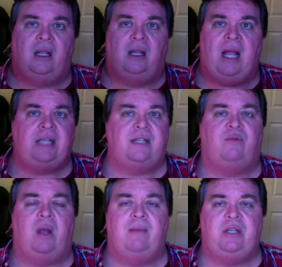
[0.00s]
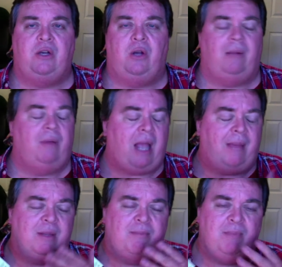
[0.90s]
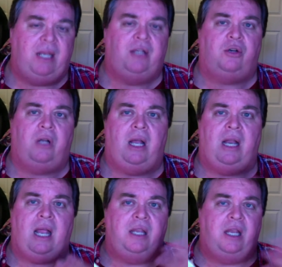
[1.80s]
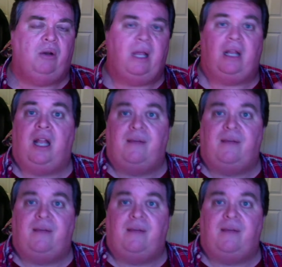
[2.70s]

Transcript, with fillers: Lots of great material. I mean, the minute you turn on and you hear like Love